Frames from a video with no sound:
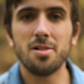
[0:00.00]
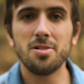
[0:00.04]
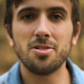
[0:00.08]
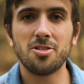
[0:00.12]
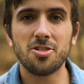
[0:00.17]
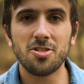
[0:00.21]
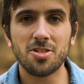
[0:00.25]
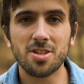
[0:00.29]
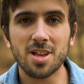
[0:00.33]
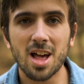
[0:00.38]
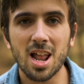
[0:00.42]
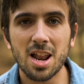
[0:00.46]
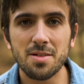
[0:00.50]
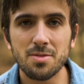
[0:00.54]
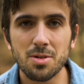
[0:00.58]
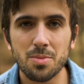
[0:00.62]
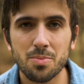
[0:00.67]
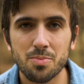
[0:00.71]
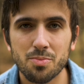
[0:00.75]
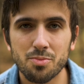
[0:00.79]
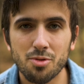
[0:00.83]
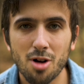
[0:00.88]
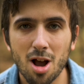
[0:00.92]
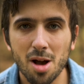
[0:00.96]
it's just kind of a
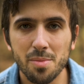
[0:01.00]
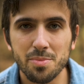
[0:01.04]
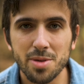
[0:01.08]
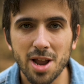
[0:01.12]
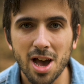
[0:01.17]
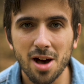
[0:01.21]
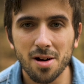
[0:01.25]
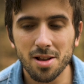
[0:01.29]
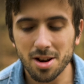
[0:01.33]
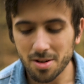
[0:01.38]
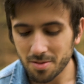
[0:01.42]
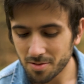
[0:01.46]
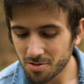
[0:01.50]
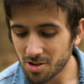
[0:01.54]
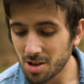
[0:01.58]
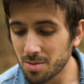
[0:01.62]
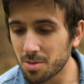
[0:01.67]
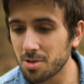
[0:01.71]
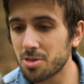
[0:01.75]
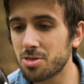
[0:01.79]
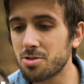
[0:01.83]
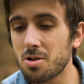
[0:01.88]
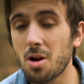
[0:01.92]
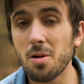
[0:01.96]
prop now, and I was
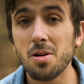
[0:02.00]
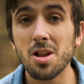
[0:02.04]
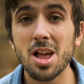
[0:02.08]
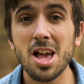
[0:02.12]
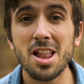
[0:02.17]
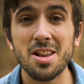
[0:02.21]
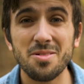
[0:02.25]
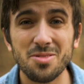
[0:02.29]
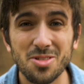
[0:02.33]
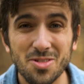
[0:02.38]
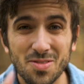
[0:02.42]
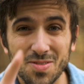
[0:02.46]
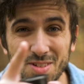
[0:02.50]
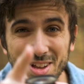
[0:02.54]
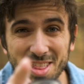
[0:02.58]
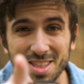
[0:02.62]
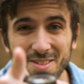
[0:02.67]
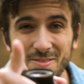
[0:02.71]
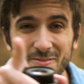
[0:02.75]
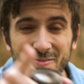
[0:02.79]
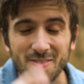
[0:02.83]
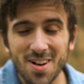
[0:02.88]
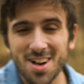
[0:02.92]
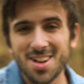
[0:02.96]
able to throw it, and it was really
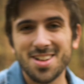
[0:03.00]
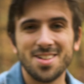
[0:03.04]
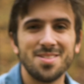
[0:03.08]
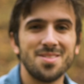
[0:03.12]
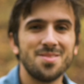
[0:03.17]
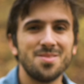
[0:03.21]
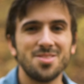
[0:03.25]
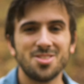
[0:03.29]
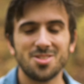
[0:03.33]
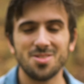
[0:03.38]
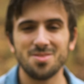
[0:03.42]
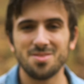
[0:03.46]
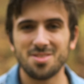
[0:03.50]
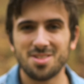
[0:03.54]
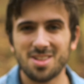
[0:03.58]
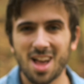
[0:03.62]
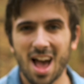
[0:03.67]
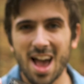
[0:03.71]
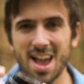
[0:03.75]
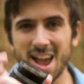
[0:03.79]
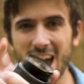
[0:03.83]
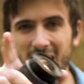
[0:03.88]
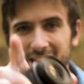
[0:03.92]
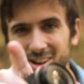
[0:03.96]
fun. So
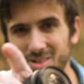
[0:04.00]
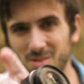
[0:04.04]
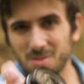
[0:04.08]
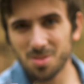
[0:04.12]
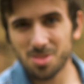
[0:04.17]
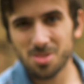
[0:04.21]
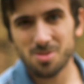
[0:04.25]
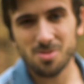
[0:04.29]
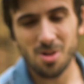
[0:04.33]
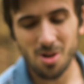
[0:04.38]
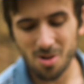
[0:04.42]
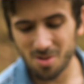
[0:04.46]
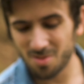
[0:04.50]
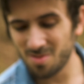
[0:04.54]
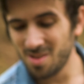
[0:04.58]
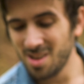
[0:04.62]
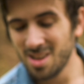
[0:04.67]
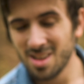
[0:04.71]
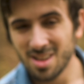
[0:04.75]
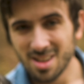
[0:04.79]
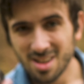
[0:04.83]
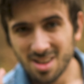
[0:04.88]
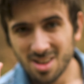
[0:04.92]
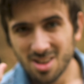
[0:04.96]
I don't throw
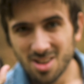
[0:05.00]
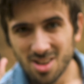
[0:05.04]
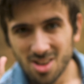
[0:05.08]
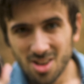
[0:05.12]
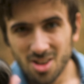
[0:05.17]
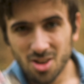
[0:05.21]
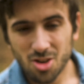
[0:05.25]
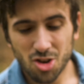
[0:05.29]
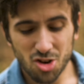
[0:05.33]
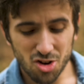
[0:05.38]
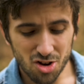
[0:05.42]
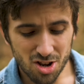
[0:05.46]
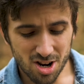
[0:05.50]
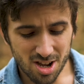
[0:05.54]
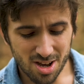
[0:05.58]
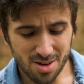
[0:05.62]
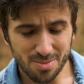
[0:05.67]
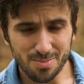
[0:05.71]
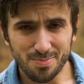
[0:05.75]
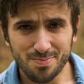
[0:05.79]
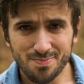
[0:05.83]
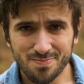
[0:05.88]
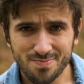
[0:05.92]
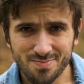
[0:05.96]
good
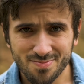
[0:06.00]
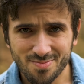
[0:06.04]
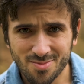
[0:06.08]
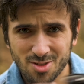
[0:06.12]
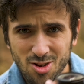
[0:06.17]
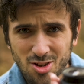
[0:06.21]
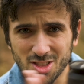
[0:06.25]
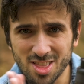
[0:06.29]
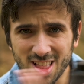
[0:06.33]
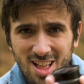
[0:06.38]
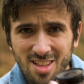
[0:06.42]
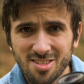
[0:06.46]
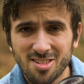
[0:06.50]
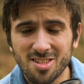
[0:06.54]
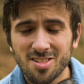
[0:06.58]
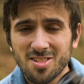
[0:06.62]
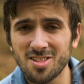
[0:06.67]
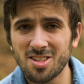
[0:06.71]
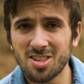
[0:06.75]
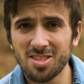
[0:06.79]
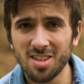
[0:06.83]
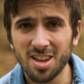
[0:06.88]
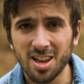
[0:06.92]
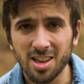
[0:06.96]
good lenses.
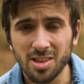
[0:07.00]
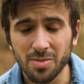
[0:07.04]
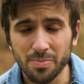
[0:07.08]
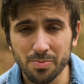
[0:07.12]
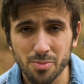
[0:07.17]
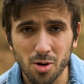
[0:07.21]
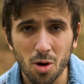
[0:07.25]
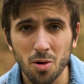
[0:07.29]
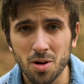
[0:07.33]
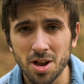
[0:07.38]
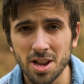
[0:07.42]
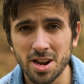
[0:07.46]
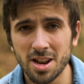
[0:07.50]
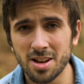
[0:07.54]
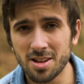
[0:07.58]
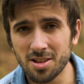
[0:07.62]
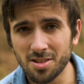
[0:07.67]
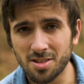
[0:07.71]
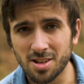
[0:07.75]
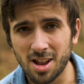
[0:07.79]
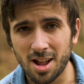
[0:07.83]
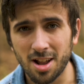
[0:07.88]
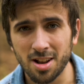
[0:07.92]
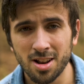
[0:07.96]
This thing is broken. It
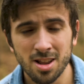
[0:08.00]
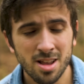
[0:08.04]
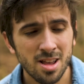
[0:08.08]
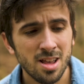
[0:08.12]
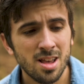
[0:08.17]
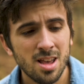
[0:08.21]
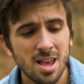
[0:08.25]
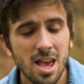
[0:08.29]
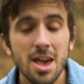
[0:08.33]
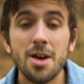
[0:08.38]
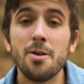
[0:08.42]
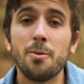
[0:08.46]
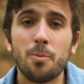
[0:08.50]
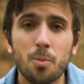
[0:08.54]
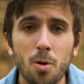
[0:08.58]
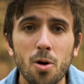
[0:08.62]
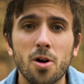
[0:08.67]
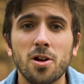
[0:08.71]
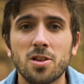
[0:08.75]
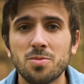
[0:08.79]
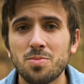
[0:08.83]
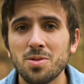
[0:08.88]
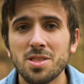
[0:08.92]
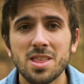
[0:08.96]
does not. It
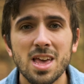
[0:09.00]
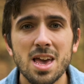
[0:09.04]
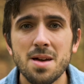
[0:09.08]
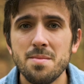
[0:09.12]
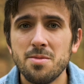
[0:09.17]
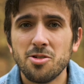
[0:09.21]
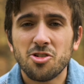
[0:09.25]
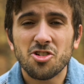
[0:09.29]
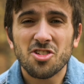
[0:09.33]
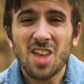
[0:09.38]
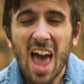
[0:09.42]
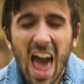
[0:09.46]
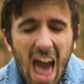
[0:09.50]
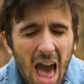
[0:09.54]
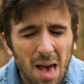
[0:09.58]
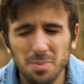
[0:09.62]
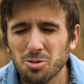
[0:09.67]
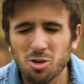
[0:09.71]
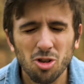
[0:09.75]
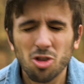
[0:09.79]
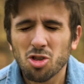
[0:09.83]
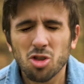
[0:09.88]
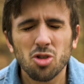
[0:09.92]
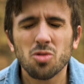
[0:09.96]
works, but the image is
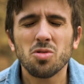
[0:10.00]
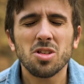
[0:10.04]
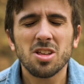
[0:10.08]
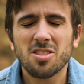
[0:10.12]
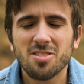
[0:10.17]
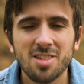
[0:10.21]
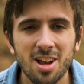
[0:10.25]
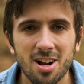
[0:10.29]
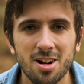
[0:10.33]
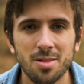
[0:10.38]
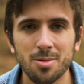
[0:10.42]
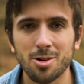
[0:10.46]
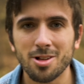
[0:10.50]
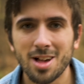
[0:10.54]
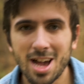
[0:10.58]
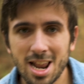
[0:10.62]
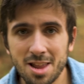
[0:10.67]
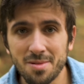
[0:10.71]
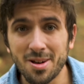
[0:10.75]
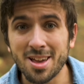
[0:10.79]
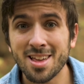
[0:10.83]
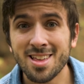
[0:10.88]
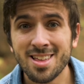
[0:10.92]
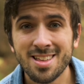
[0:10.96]
absolutely terrible.
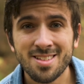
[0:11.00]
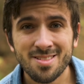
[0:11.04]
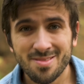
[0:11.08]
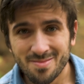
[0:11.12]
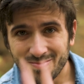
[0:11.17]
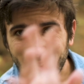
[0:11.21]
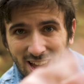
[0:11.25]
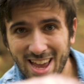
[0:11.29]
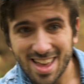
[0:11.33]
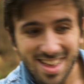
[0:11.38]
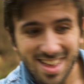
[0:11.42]
Anyway, bye.